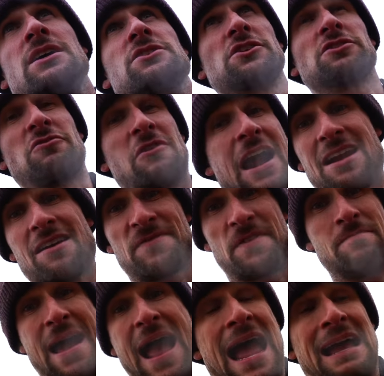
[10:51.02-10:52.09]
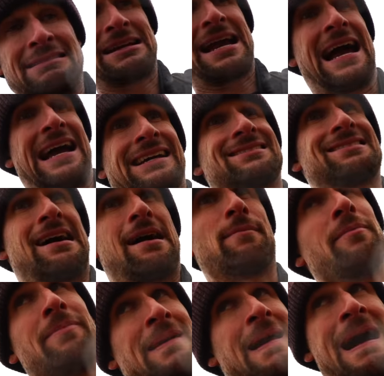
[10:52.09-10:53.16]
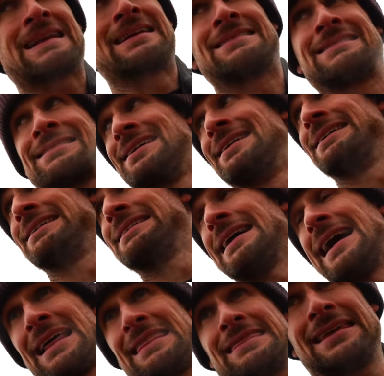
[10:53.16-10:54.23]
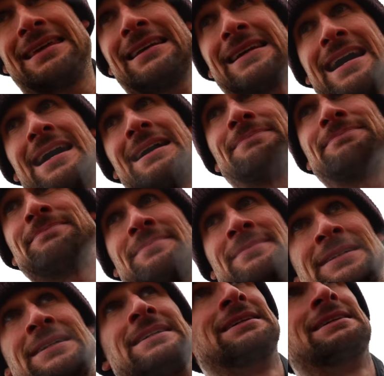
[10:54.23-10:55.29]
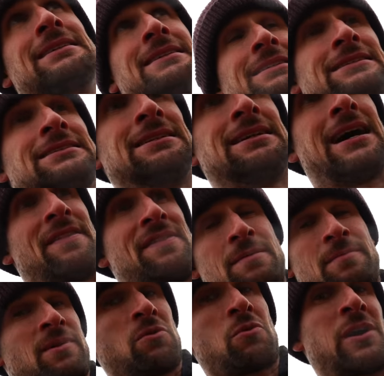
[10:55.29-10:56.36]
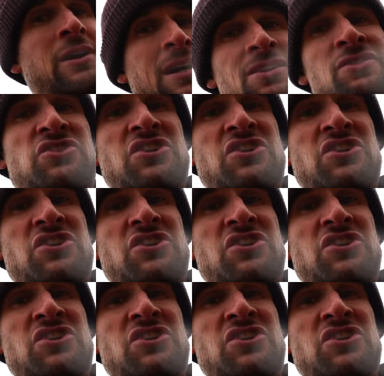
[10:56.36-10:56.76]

just right off the bat, guys, I'm gonna be honest. I think I'm gonna work on